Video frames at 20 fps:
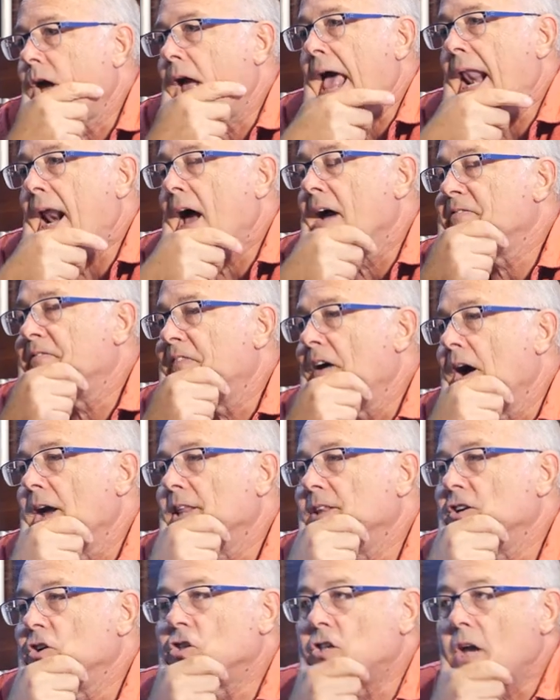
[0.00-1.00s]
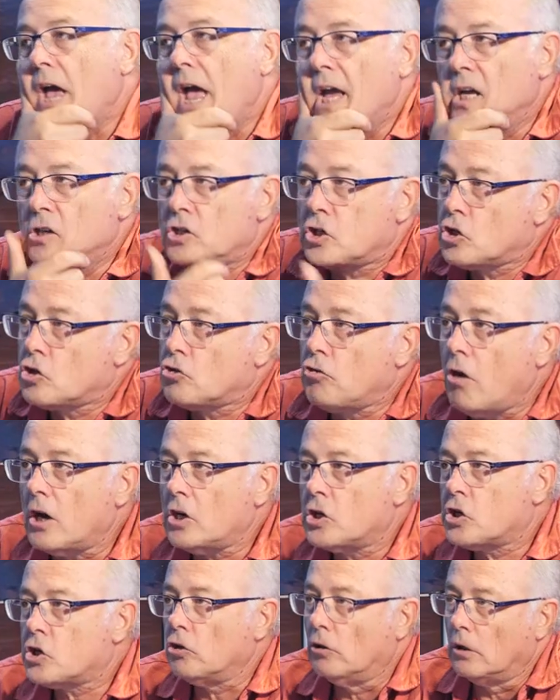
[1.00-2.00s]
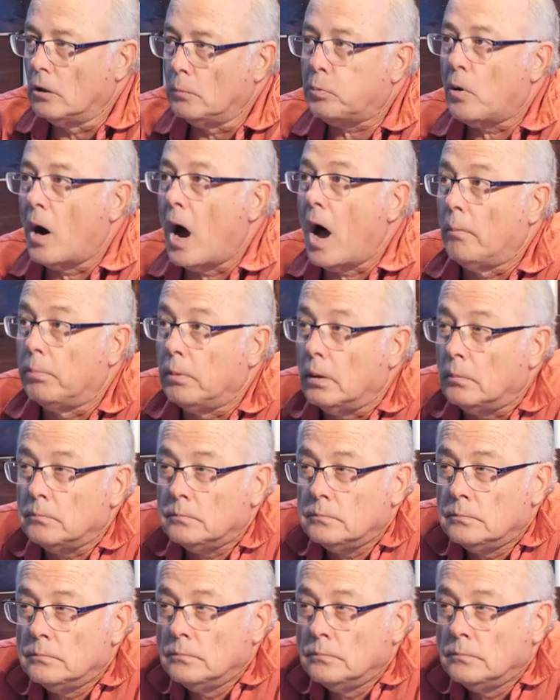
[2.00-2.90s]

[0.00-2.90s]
And I find there's a structural problem.